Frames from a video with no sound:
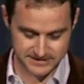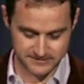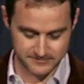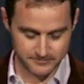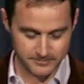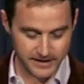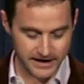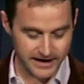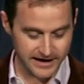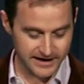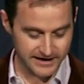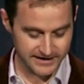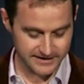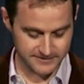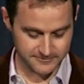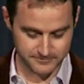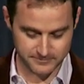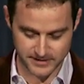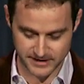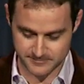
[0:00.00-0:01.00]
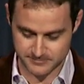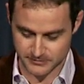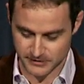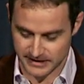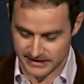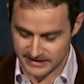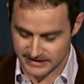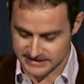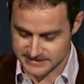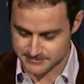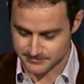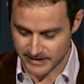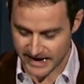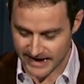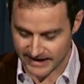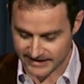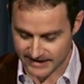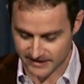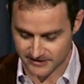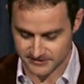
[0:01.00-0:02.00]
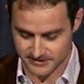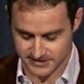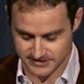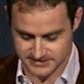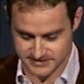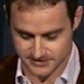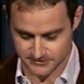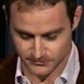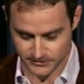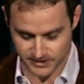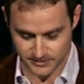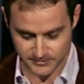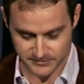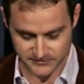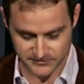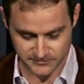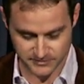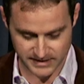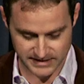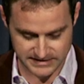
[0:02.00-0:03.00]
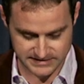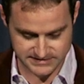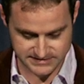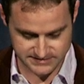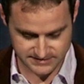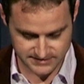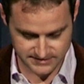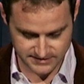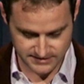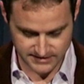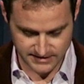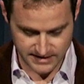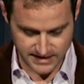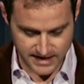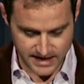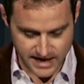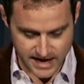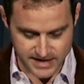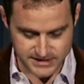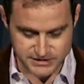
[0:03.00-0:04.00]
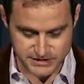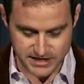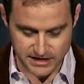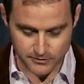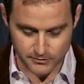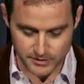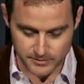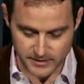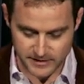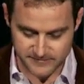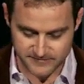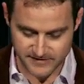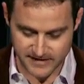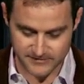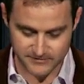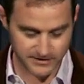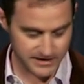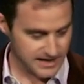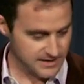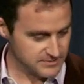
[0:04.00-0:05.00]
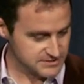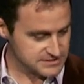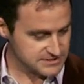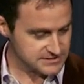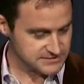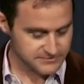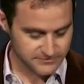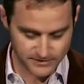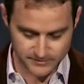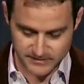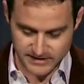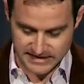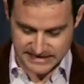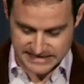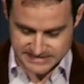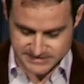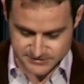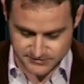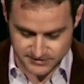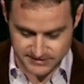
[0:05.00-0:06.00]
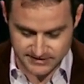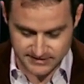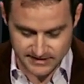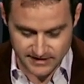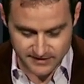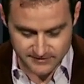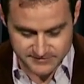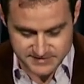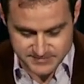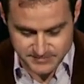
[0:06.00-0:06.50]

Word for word: by bringing us back out into the realm of space and share one of my favorite images from the history of